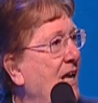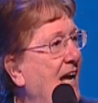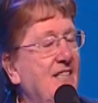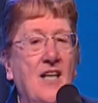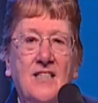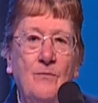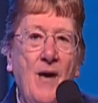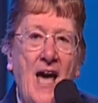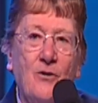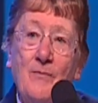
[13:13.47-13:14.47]
It doesn't
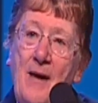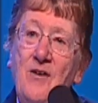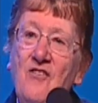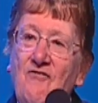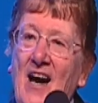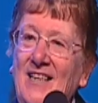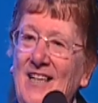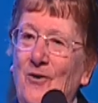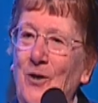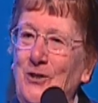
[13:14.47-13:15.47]
matter. Maybe you
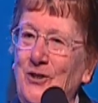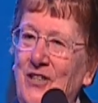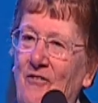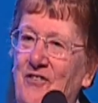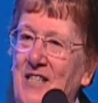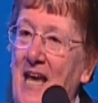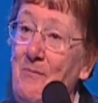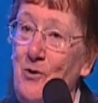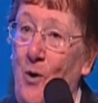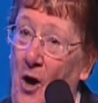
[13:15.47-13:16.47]
finally called yourself the
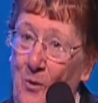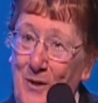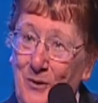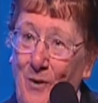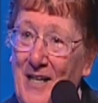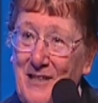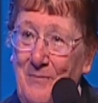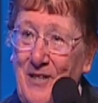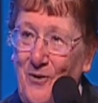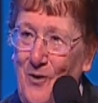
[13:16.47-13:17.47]
name you always wanted
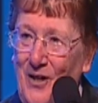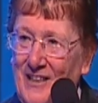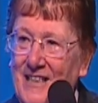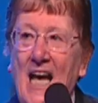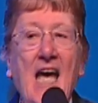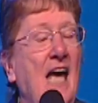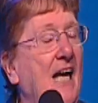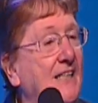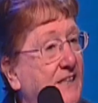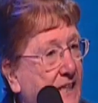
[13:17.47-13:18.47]
to be called.
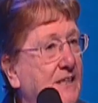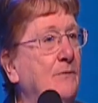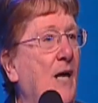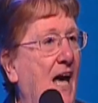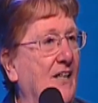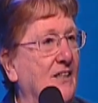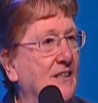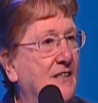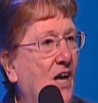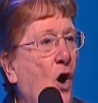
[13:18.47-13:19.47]
It doesn't matter.
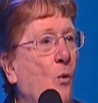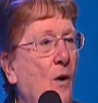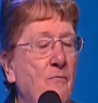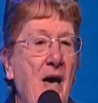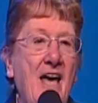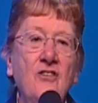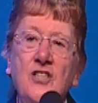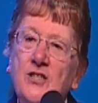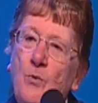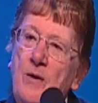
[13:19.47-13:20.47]
What
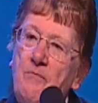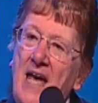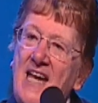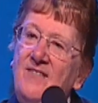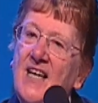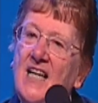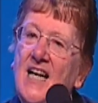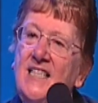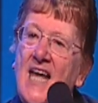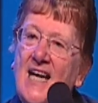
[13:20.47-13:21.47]
matters is we made the
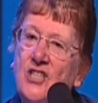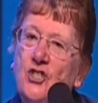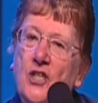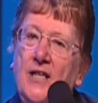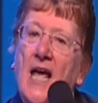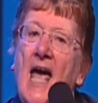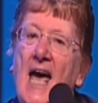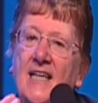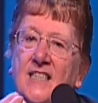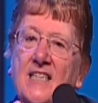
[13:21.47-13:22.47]
connection,
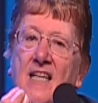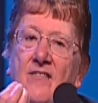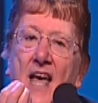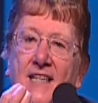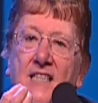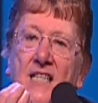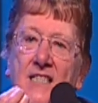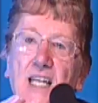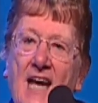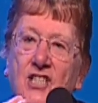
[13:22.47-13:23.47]
and it's in that
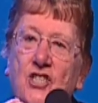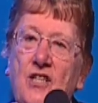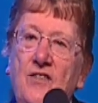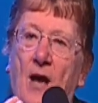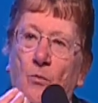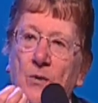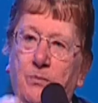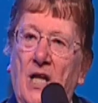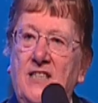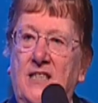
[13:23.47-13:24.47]
connection that we
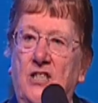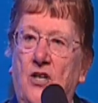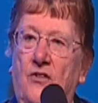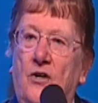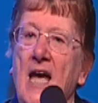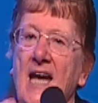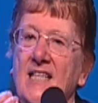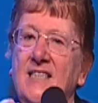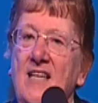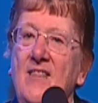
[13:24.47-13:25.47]
bless each other.
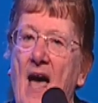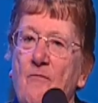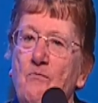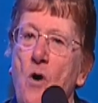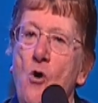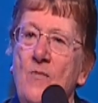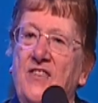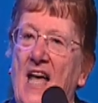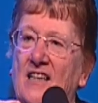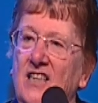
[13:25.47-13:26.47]
It's in that
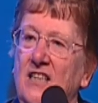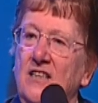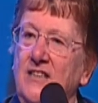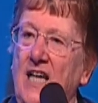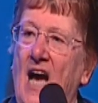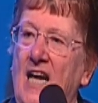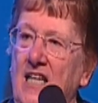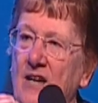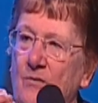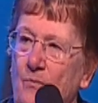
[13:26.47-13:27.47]
moment, that little
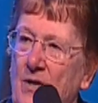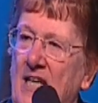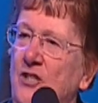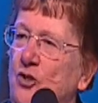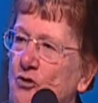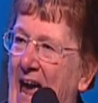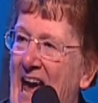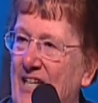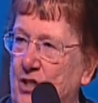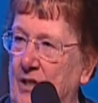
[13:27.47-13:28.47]
tiny
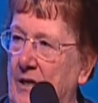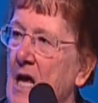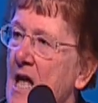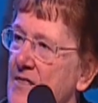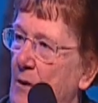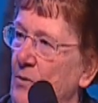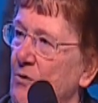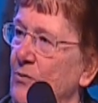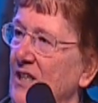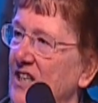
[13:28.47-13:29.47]
interaction, that
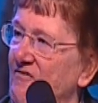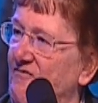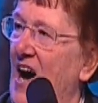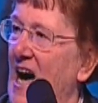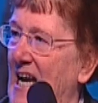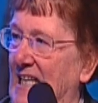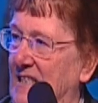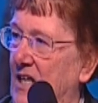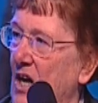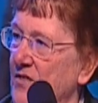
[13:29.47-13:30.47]
we really
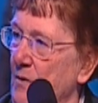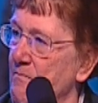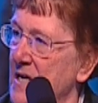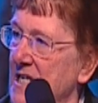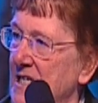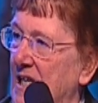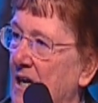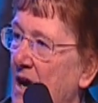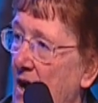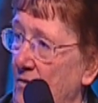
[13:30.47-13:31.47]
find the
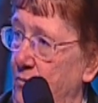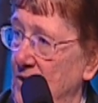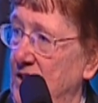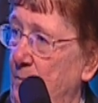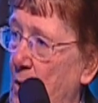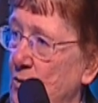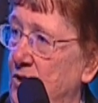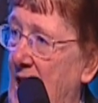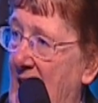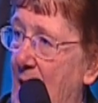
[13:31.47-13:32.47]
meaning of what's
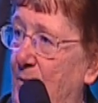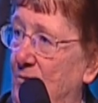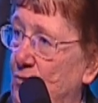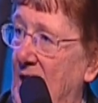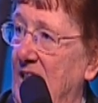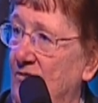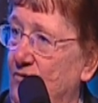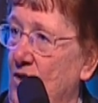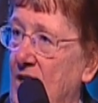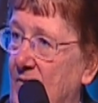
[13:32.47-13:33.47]
supposed to happen right in
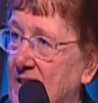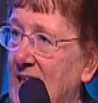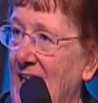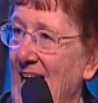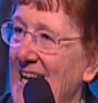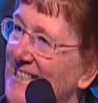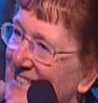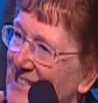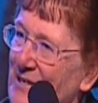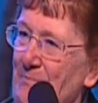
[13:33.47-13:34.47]
front of us. It's
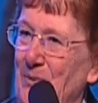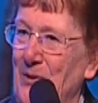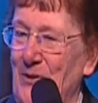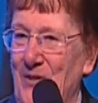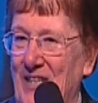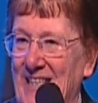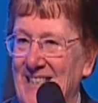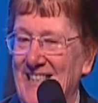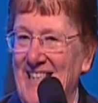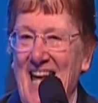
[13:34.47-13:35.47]
in simple little
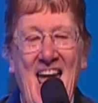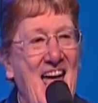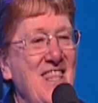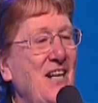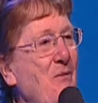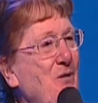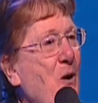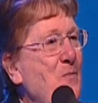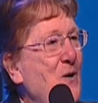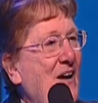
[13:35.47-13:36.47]
things. And then I would
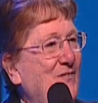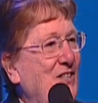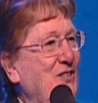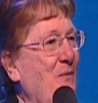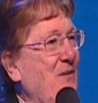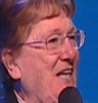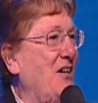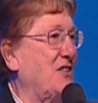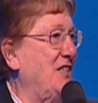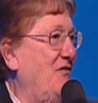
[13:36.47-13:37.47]
hope you have done something
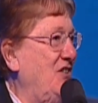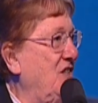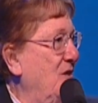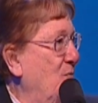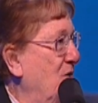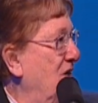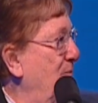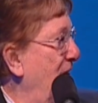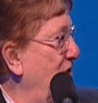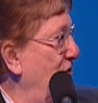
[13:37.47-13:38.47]
else. And if you didn't, we're
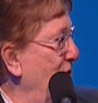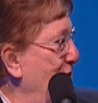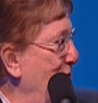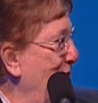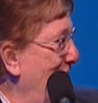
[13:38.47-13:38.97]
going to make sure you do